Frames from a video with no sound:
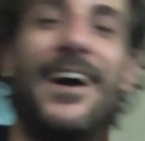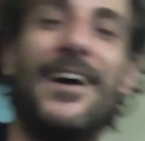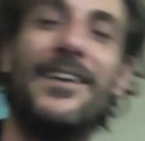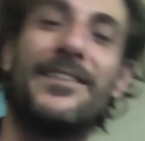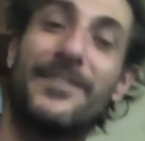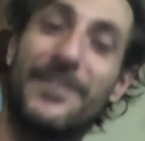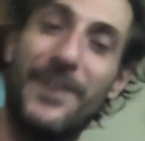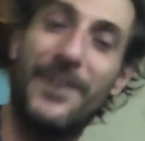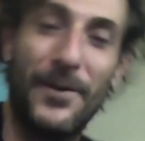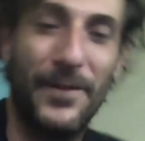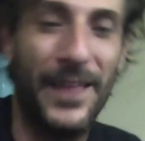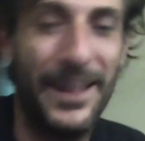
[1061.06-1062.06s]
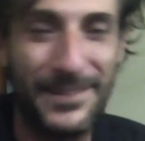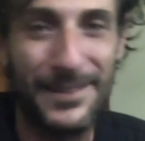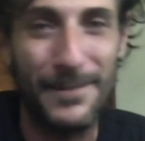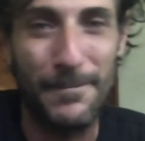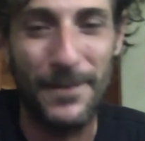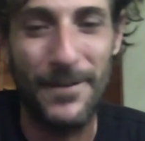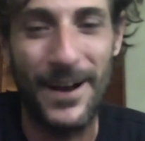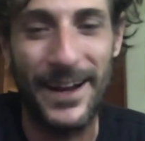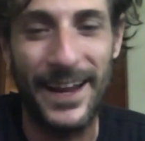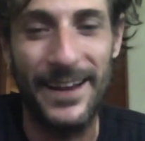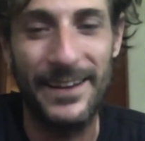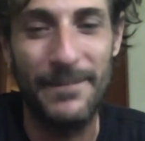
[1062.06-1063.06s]
So that's the Big Rock
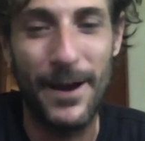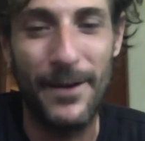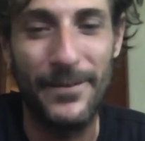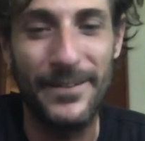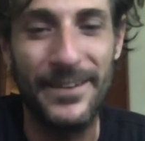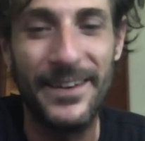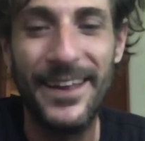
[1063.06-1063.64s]
Candy Mountain.